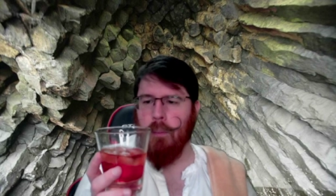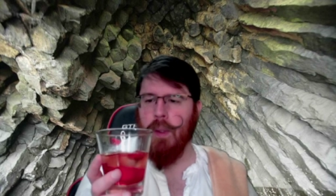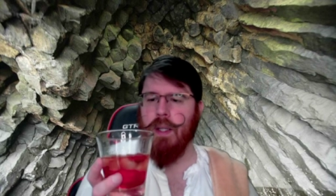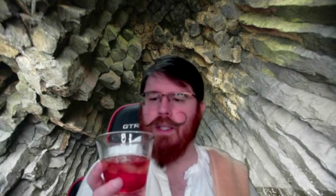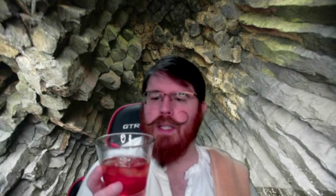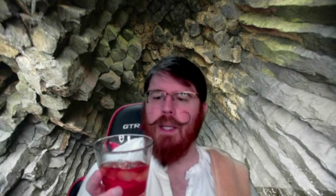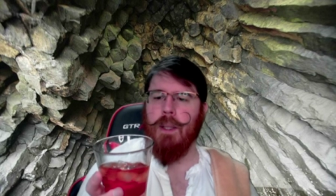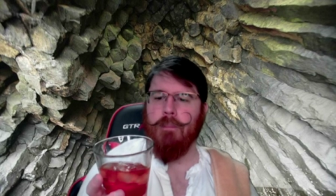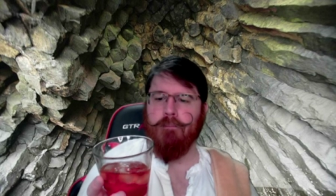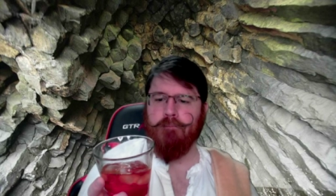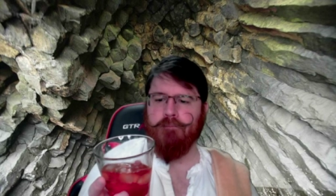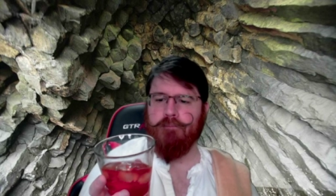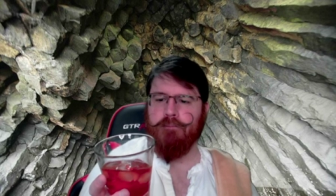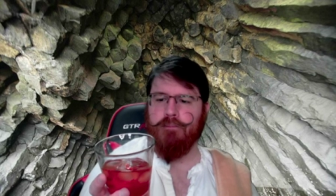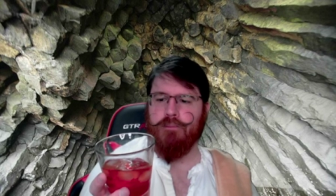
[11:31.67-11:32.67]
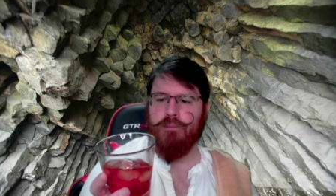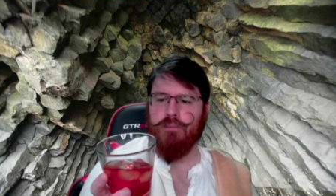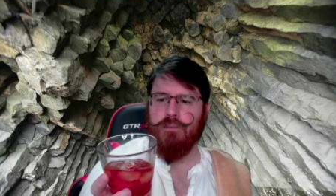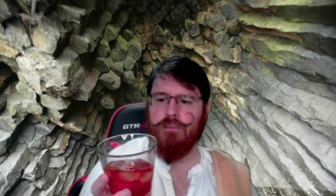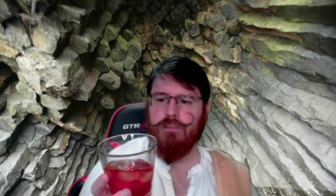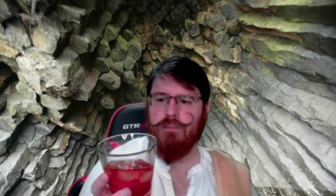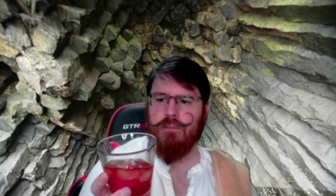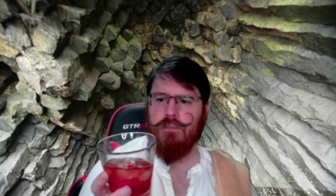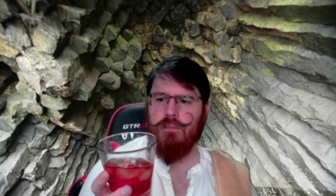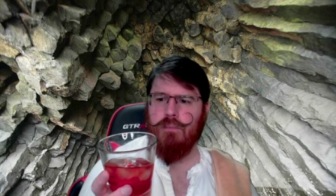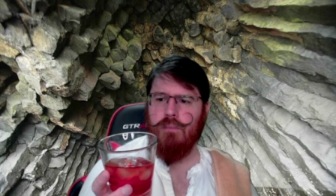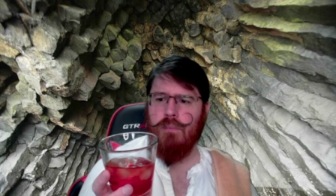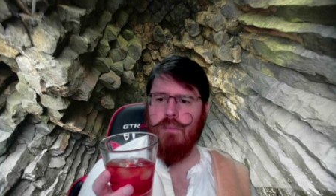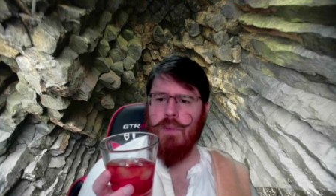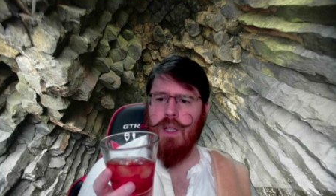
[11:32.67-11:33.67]
But um,
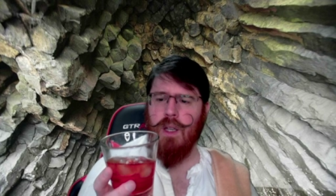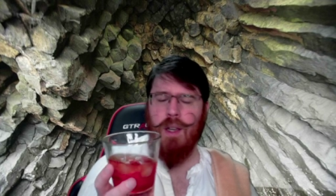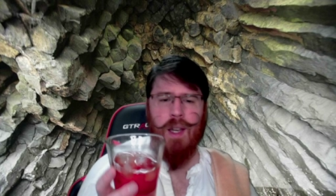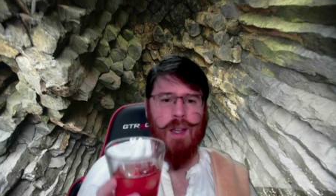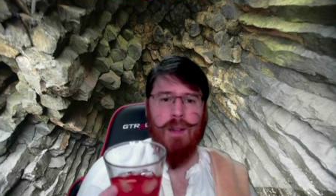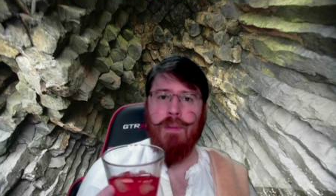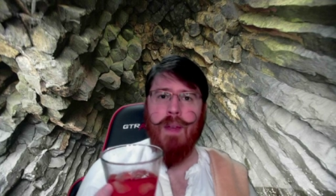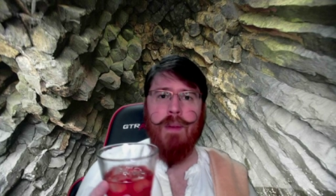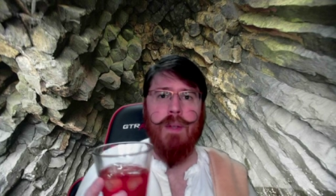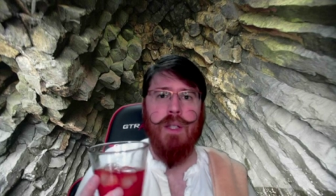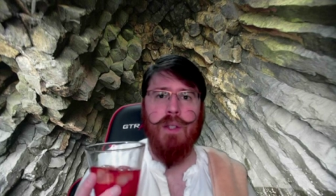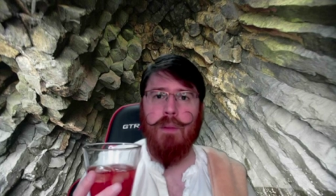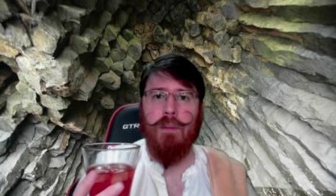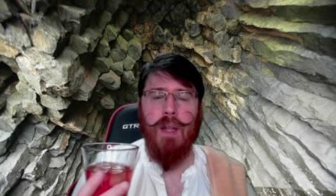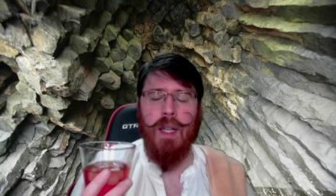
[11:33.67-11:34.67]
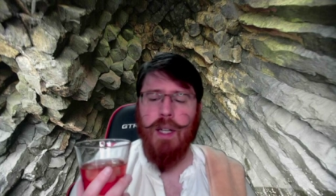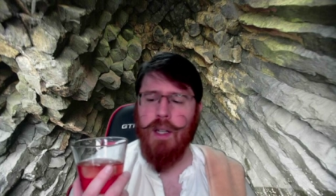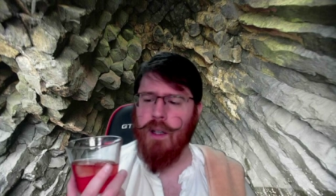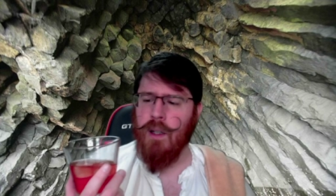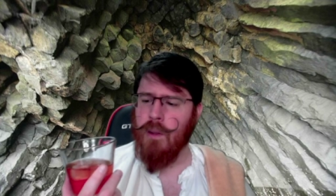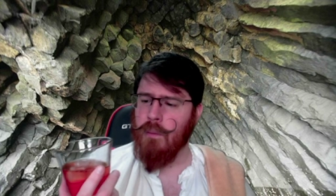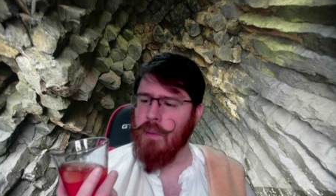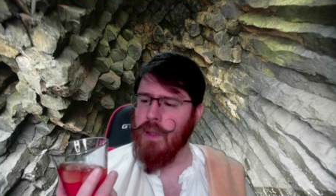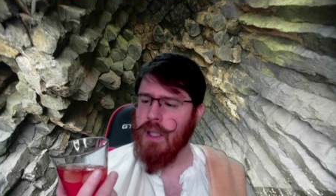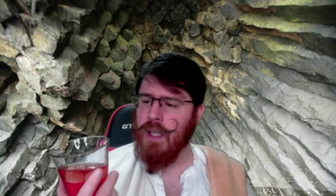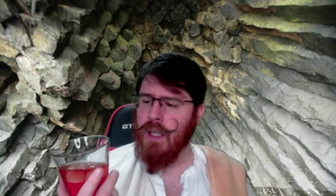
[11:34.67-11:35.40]
uh, and maybe you can make it at home.